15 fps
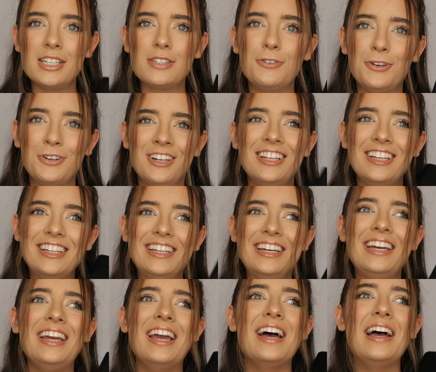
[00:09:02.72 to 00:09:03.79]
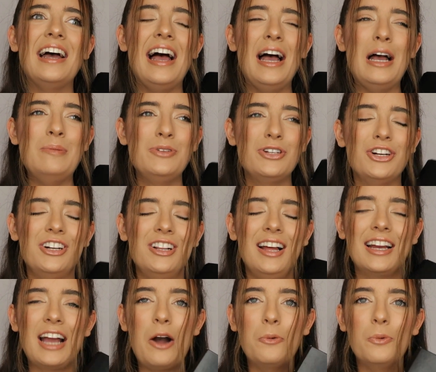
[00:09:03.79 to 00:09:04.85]
Things Fiona Lily journal.
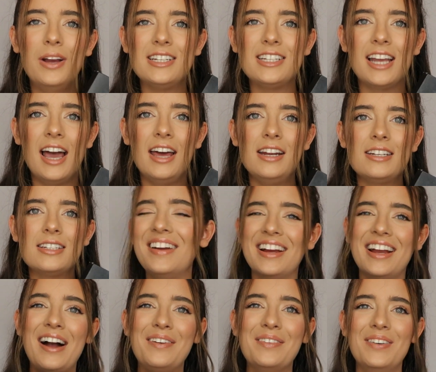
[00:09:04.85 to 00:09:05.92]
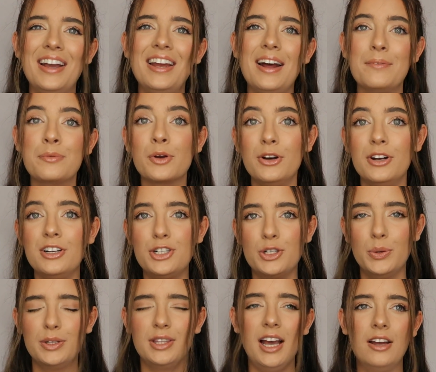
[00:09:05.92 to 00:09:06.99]
I can't wait to get it. I can't wait. I'm gonna
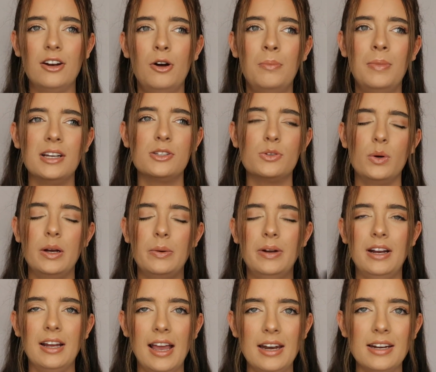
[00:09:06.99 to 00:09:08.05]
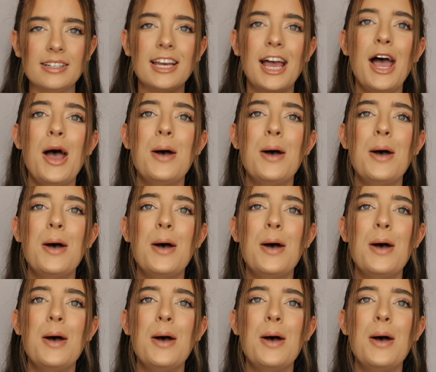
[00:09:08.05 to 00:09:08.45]
show it that on my story when I get it.